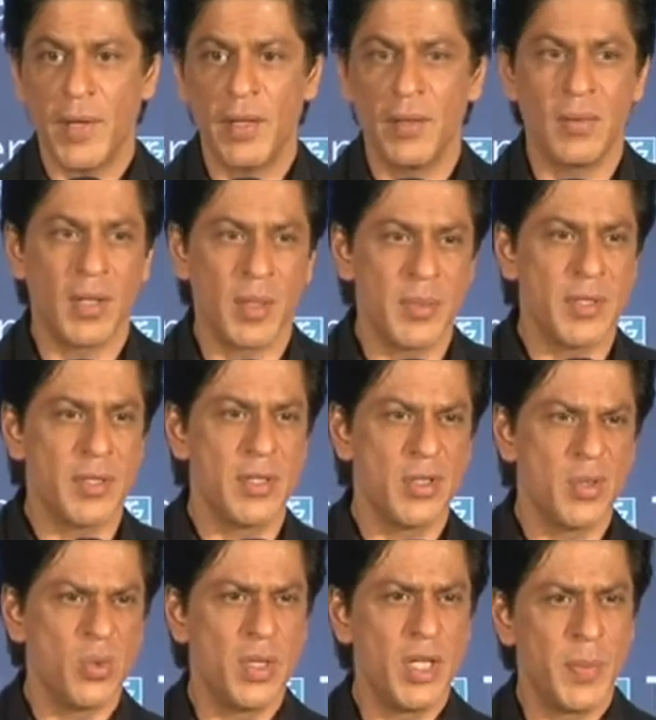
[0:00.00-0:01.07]
I don't know, chemistry is
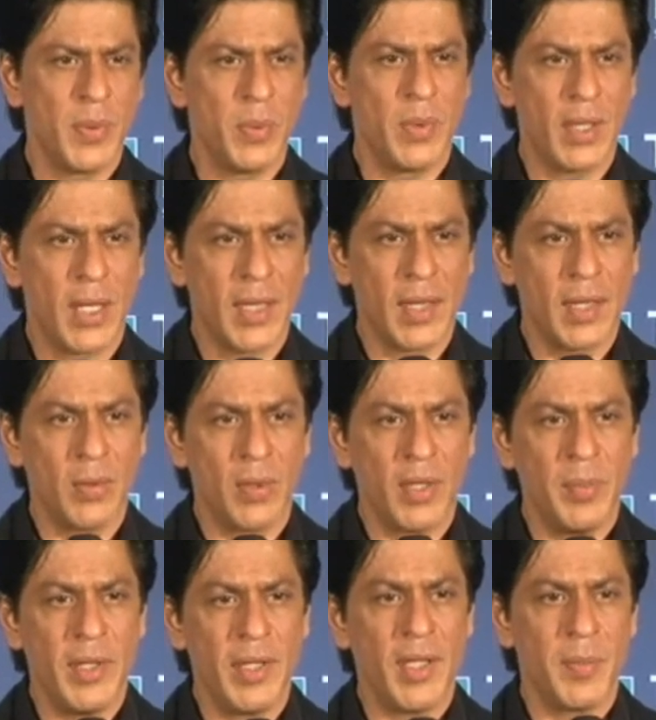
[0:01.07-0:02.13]
too deep a word. I think
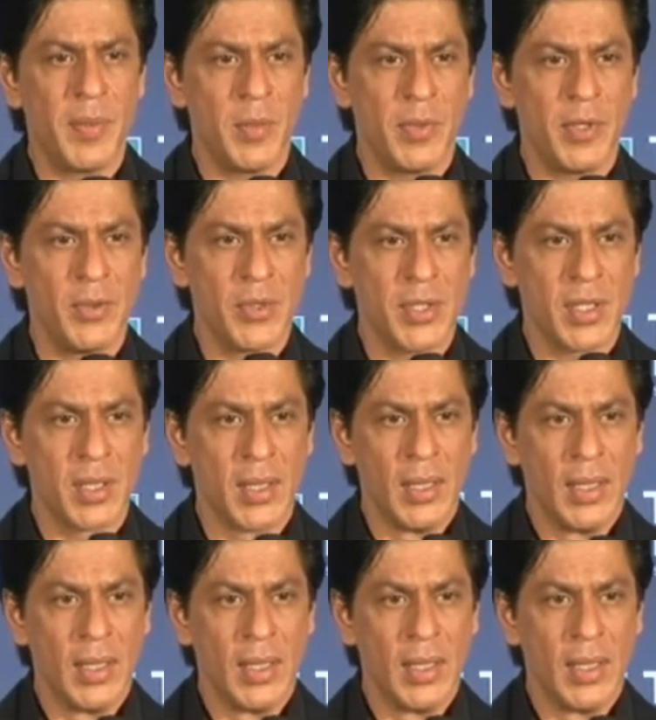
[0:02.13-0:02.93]
only media people use it.